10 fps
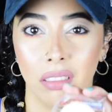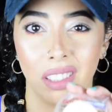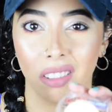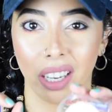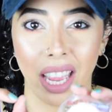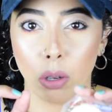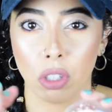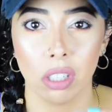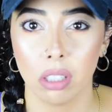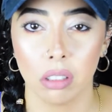little cow
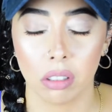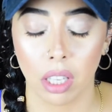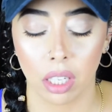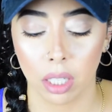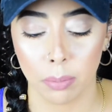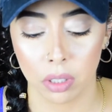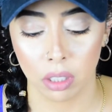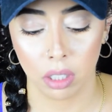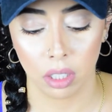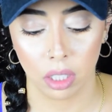cheese that comes
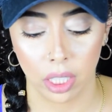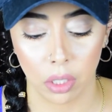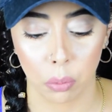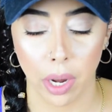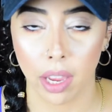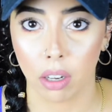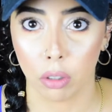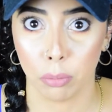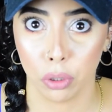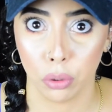in the like red or
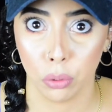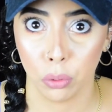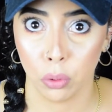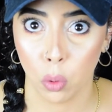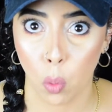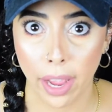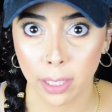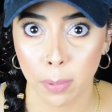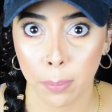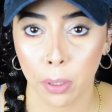blue
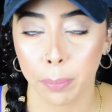wax paper,